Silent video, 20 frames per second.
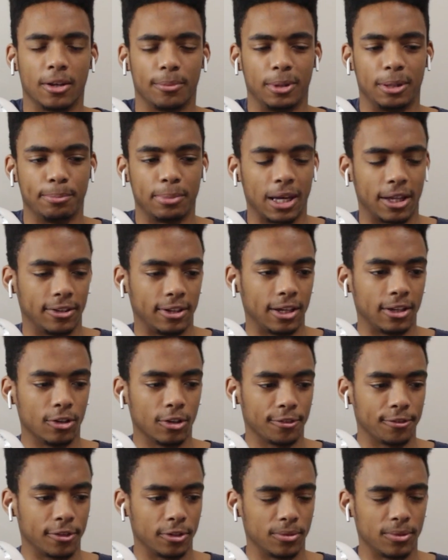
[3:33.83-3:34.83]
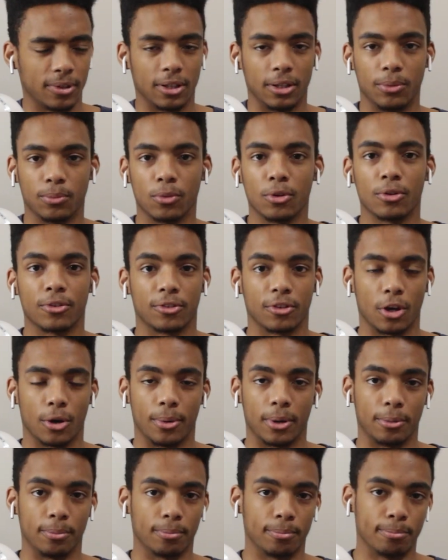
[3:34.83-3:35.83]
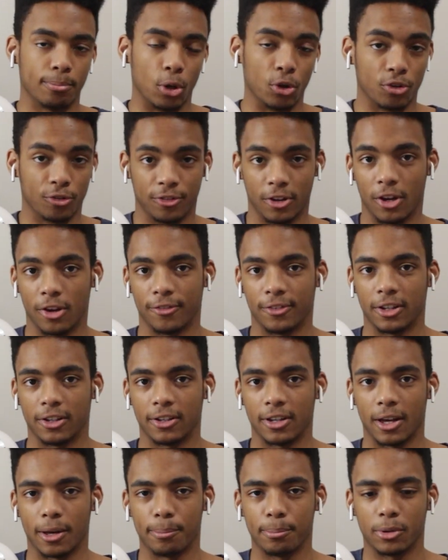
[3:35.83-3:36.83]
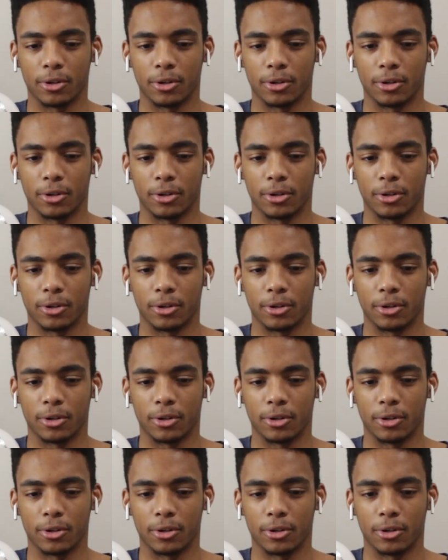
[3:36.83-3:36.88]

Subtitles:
I mean, back then nothing really was going much further than that,